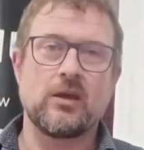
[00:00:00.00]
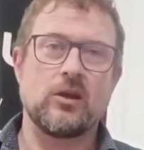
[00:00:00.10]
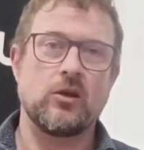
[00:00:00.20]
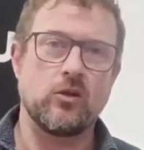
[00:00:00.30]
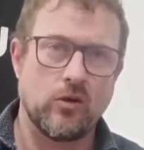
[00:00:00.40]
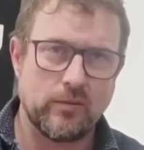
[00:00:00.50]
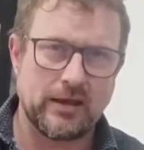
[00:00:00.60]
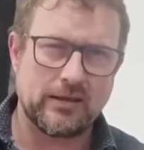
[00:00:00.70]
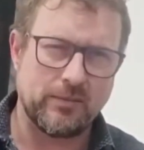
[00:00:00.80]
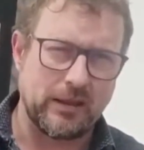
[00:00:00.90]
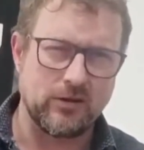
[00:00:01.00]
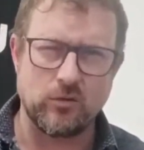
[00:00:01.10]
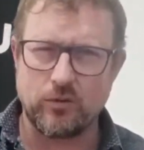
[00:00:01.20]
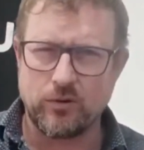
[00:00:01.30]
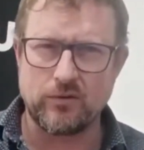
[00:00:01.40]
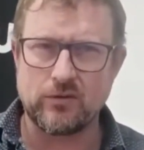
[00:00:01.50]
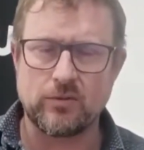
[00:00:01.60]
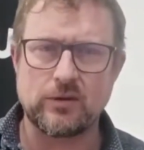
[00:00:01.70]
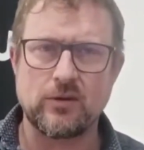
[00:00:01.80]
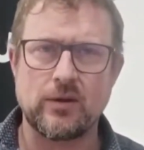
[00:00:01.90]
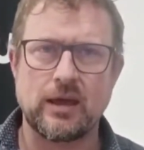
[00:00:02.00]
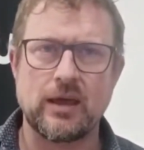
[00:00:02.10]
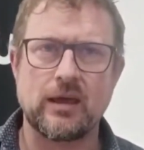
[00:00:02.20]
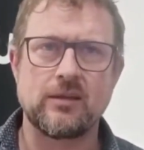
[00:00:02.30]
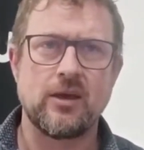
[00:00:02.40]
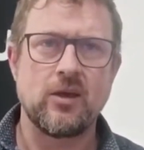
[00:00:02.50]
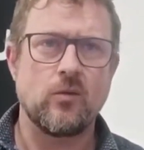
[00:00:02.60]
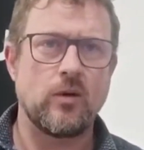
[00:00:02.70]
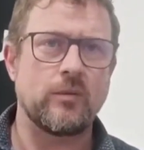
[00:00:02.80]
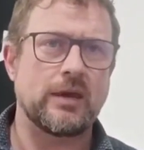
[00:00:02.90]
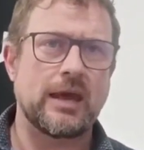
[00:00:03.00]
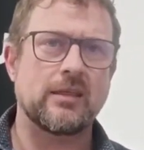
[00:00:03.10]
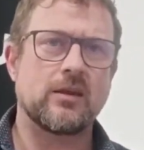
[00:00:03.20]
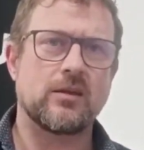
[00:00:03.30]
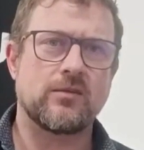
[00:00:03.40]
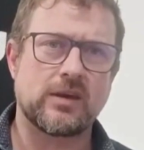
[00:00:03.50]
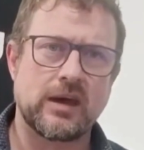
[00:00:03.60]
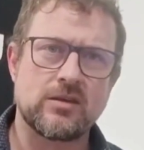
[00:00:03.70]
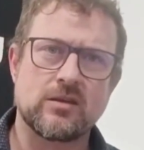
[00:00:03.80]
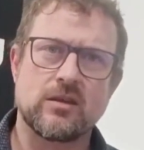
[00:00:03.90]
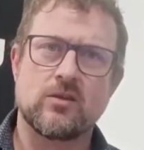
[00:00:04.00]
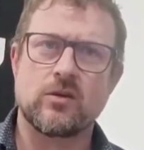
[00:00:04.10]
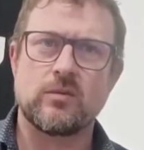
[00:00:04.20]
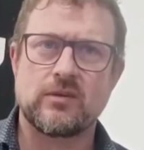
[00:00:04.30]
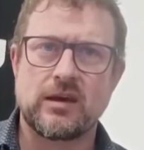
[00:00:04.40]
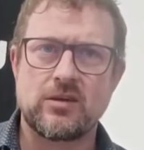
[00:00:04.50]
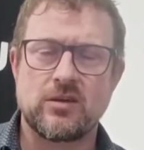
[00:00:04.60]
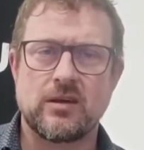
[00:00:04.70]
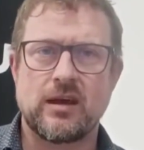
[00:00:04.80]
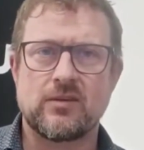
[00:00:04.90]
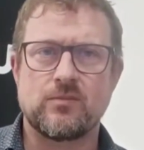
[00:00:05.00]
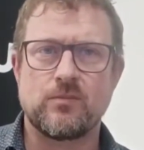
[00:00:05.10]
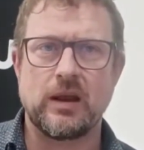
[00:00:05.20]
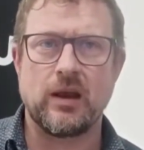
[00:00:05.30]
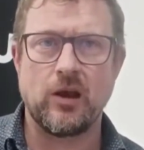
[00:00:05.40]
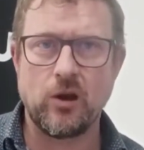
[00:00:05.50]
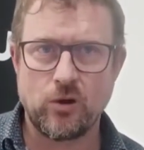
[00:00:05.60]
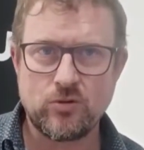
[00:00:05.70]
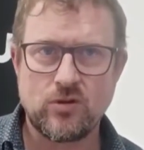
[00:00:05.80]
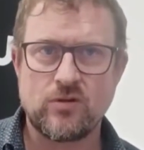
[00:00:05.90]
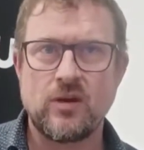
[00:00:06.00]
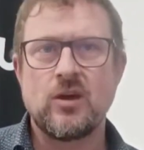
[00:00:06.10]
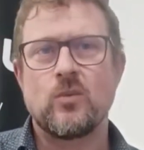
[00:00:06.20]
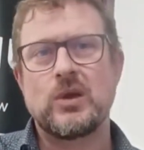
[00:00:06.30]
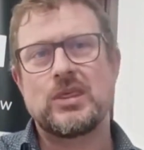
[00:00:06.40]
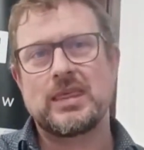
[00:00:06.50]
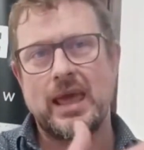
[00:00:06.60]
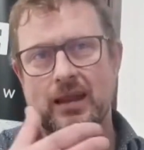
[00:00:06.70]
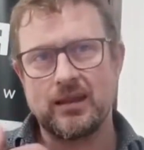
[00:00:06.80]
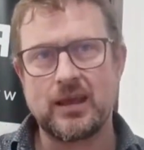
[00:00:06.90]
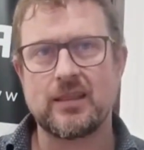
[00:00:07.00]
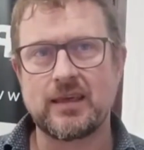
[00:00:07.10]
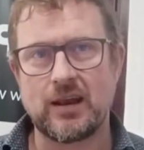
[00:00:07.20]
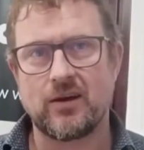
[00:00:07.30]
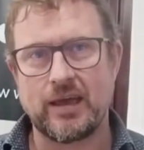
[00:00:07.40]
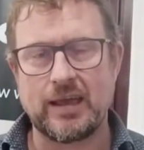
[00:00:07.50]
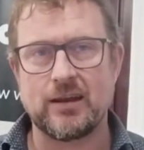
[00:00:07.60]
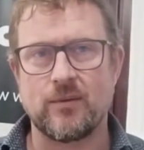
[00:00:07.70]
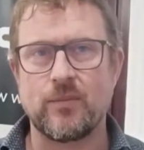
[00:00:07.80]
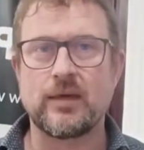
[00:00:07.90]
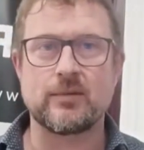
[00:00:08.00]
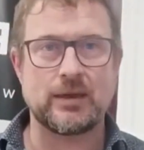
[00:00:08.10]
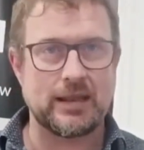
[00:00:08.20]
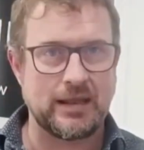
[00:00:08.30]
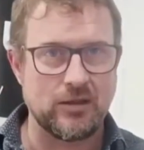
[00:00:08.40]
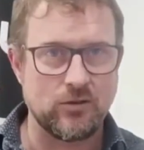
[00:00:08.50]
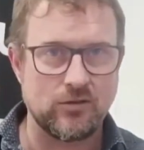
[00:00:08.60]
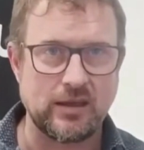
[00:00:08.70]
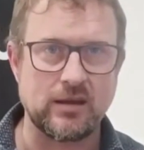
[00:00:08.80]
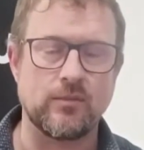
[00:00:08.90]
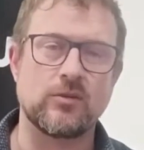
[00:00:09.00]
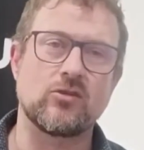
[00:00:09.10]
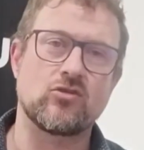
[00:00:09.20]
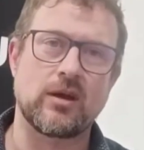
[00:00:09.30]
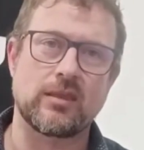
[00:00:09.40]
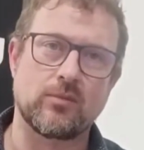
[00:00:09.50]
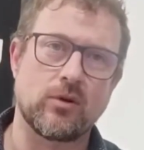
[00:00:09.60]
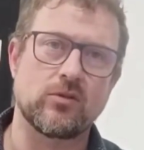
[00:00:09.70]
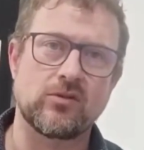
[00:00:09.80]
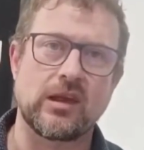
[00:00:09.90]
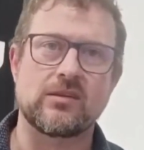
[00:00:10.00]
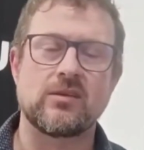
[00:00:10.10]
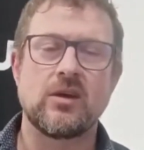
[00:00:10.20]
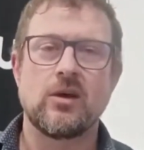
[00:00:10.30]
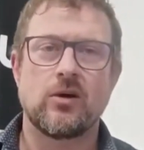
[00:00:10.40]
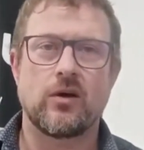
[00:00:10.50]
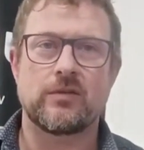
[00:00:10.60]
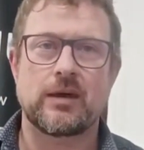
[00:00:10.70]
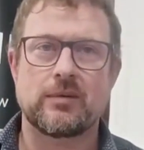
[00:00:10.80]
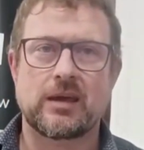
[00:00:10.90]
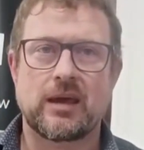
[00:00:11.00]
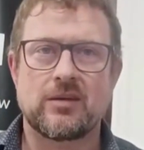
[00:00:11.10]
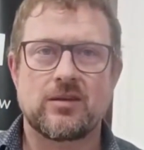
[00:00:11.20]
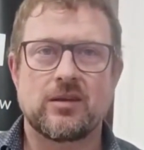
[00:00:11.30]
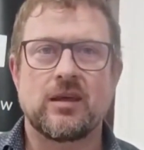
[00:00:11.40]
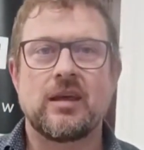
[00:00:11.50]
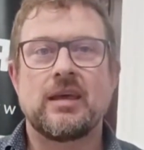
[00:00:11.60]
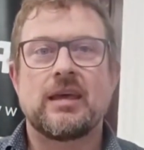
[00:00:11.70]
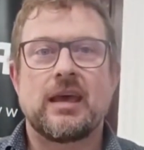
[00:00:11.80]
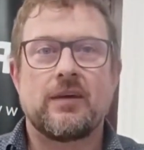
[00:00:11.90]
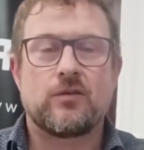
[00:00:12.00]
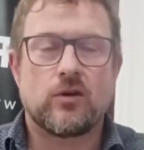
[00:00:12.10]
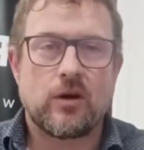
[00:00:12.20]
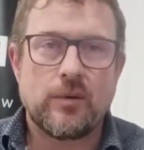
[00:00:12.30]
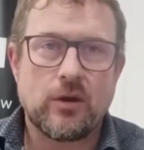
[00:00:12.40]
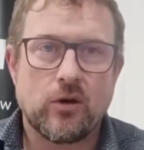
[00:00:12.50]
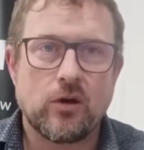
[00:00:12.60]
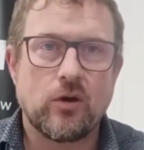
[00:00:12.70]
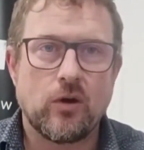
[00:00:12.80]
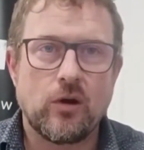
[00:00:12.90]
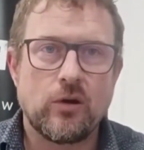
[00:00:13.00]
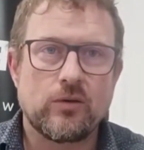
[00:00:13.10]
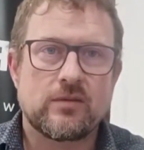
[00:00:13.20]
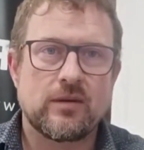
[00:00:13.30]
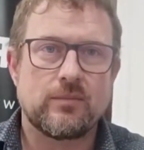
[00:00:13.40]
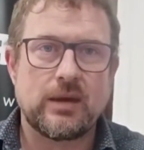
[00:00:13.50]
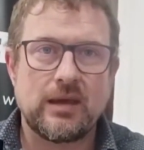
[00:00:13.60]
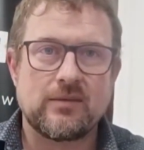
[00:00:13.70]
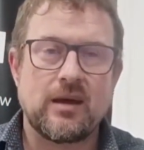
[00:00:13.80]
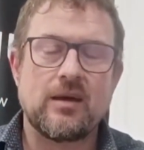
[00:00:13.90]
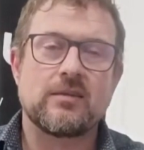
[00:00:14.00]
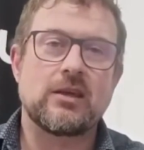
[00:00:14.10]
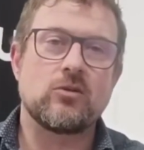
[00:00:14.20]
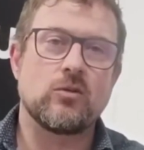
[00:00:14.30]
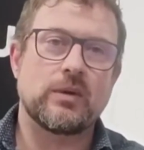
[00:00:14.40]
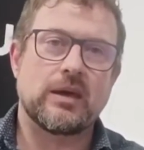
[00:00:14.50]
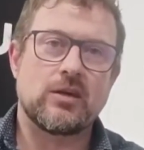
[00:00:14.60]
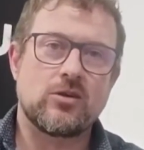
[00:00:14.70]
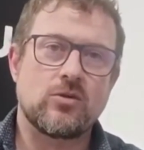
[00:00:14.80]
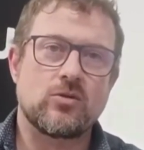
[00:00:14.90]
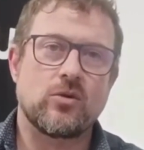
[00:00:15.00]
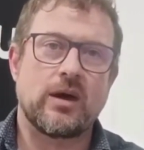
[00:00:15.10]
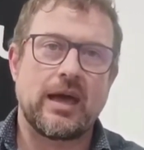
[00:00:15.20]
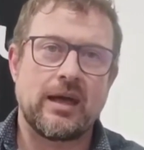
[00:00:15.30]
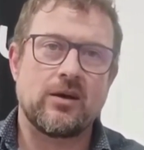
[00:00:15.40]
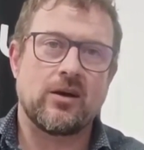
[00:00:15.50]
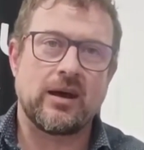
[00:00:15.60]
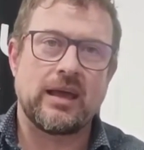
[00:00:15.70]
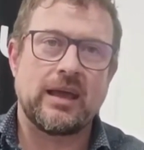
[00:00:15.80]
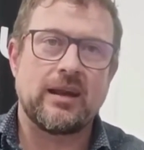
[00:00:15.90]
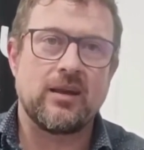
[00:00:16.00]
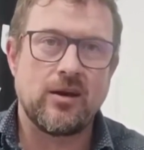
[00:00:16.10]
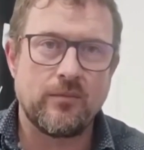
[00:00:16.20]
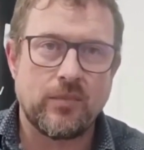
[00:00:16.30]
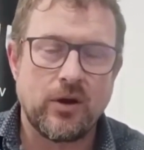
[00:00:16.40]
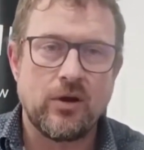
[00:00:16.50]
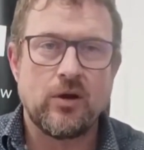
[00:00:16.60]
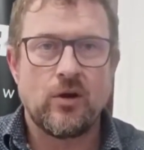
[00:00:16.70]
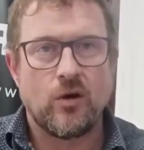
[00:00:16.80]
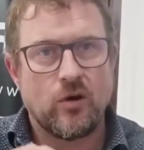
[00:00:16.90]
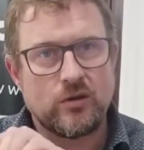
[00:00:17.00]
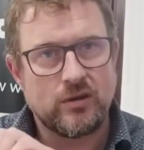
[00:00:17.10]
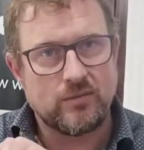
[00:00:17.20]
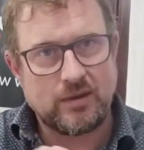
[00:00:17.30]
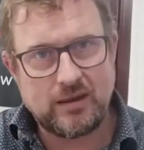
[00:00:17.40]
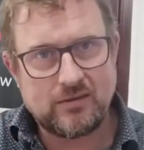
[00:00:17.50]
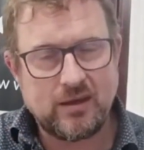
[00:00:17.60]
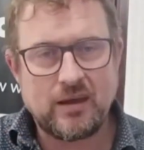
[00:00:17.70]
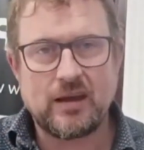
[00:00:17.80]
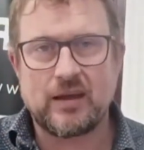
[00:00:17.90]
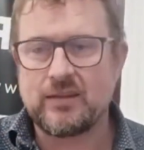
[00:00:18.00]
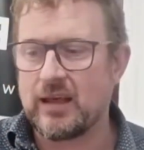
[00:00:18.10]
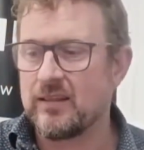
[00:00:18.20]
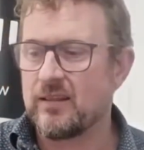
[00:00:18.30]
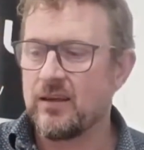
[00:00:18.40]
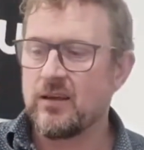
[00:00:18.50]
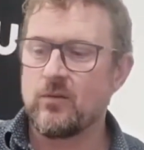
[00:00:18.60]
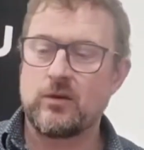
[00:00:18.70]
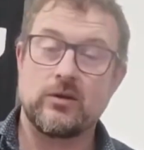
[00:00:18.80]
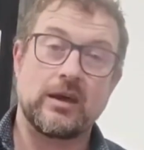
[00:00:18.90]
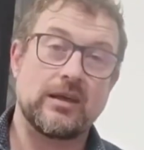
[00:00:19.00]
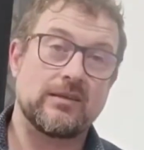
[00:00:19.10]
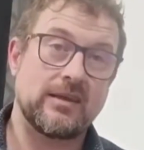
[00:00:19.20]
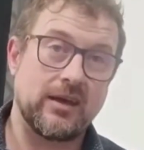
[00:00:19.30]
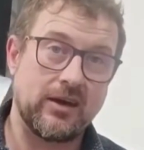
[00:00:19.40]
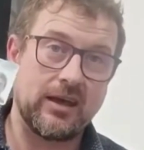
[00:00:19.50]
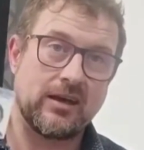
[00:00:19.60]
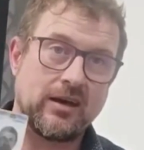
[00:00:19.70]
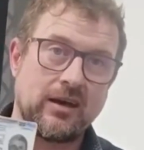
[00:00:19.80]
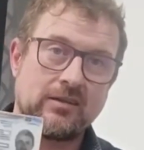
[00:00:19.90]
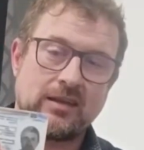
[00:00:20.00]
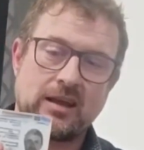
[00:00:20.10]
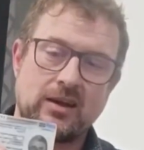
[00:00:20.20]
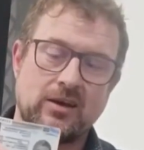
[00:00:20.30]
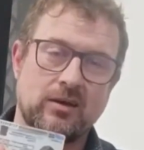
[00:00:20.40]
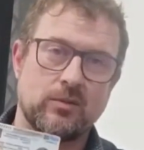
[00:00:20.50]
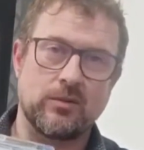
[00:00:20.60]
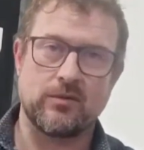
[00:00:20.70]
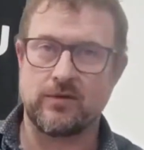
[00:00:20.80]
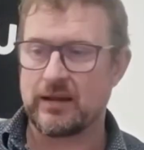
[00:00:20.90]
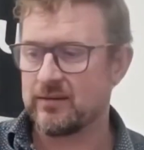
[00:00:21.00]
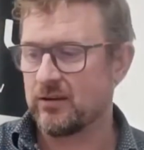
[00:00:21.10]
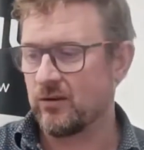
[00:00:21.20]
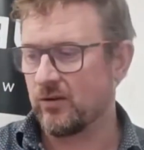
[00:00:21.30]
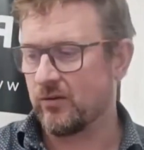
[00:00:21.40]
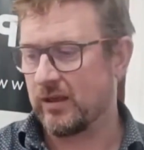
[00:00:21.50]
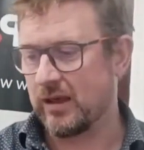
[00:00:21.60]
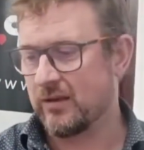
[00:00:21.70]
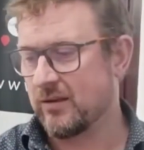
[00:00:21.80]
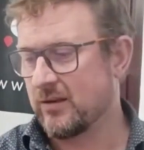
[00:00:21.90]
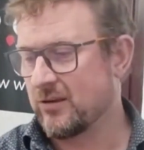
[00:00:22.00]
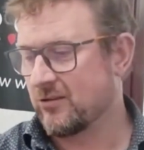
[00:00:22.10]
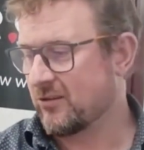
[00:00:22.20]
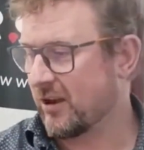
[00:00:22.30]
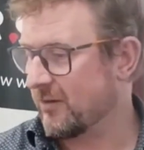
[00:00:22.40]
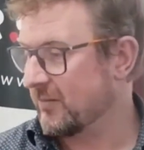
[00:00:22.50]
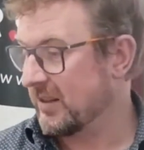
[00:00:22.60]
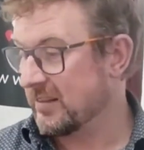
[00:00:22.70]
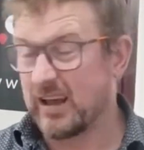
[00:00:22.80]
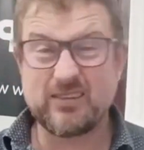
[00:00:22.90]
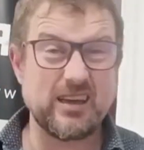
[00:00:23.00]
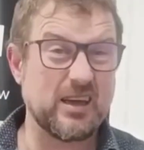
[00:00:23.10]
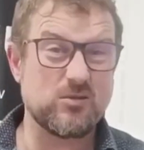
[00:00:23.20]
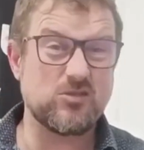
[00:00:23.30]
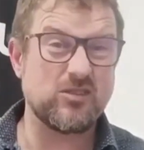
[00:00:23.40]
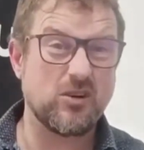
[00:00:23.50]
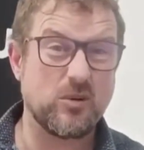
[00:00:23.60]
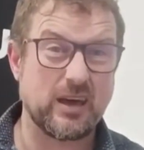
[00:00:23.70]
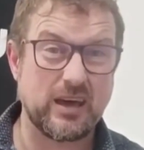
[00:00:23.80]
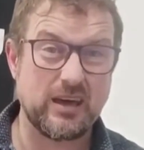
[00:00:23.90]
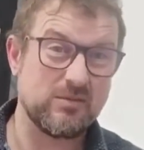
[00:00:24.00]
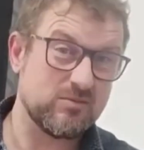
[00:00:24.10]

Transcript: Normally, depending on what province we're doing it in, when we get the notification that the documentation has been lodged, we then get the NIE number, that we can then use that number to track the process of the application. If you're coming on a non-lucrative visa, then you will be issued your NIE number on your visa, and then when you get your TIE card, the NIE will be reflected on there. So that's it. It was just a quickie.